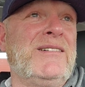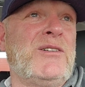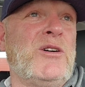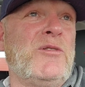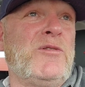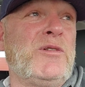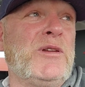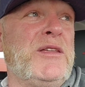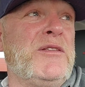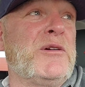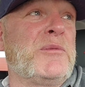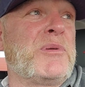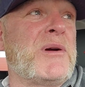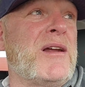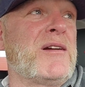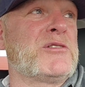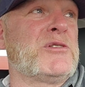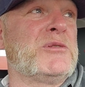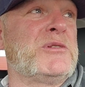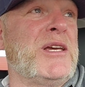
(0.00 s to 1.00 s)
hopefully their
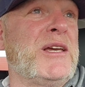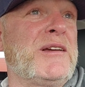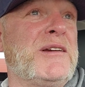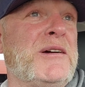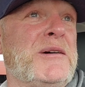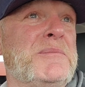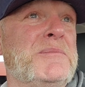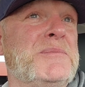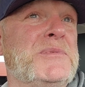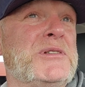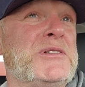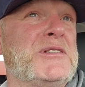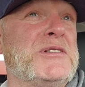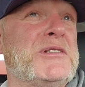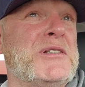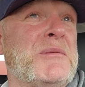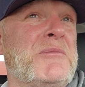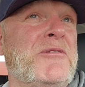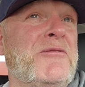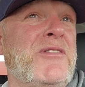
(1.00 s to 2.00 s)
products will take up
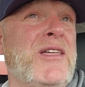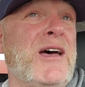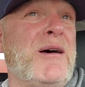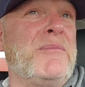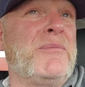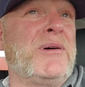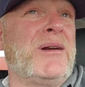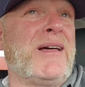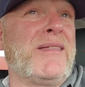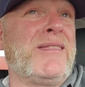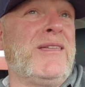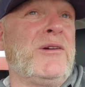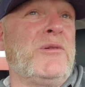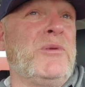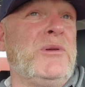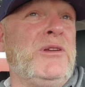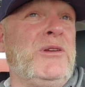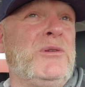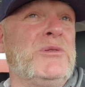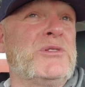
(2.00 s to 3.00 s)
some of that. But I think
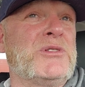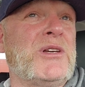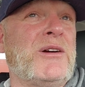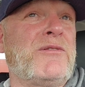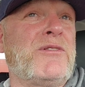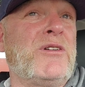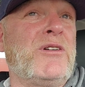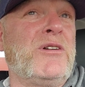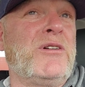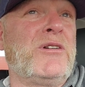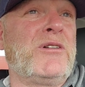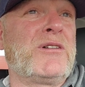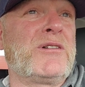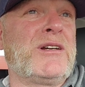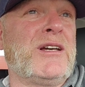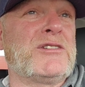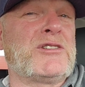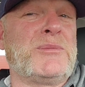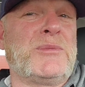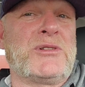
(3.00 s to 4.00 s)
when you suffer
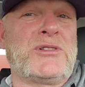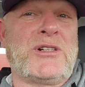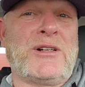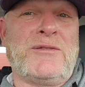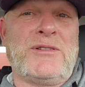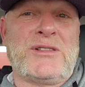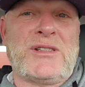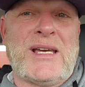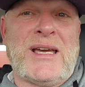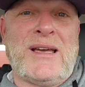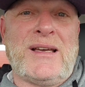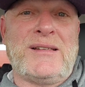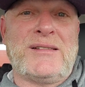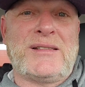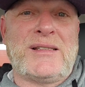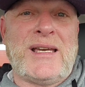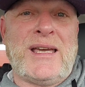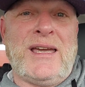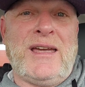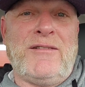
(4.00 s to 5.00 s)
customer service
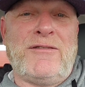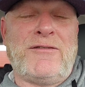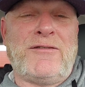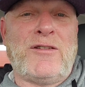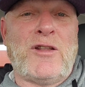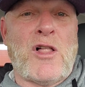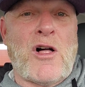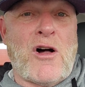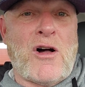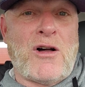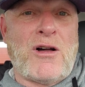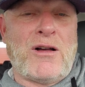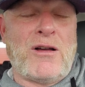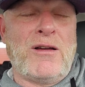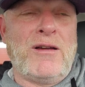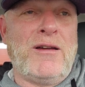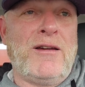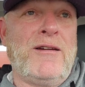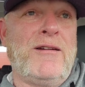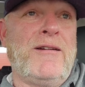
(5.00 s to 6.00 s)
as a flaw,